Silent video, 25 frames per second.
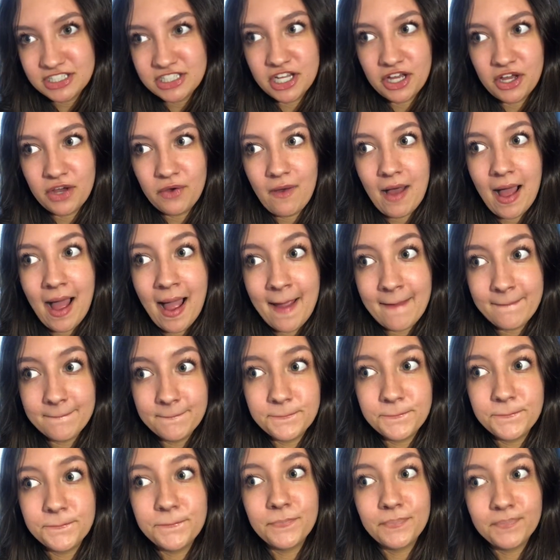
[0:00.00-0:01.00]
so
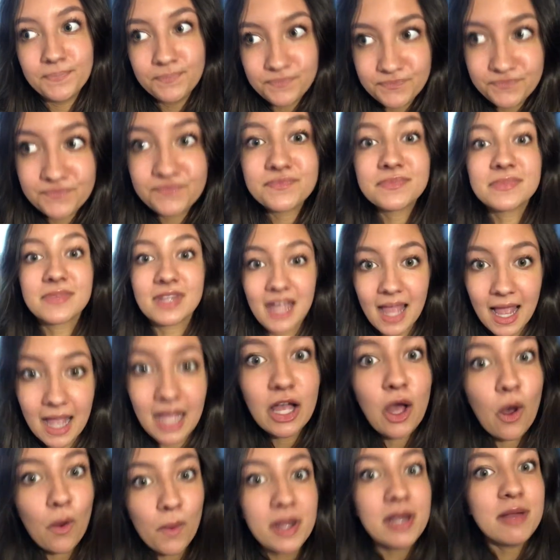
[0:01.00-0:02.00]
I'm
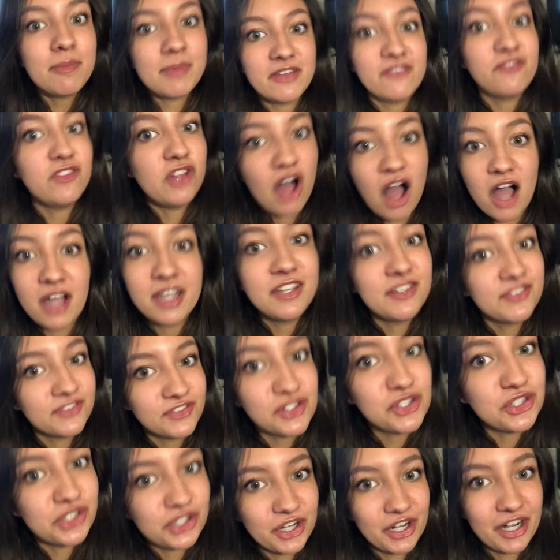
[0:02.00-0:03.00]
going to be vlogging
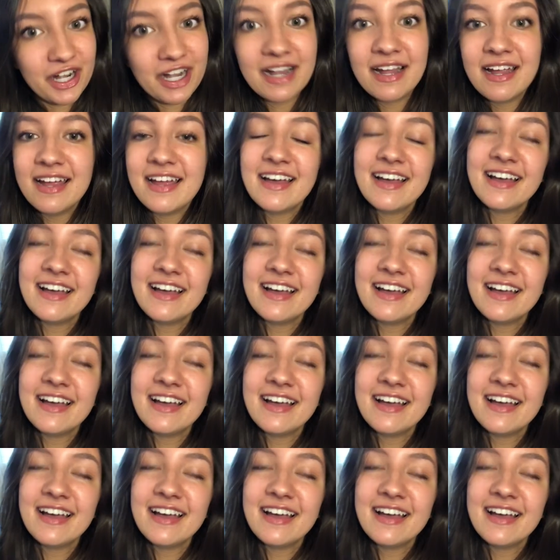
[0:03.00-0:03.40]
for sure.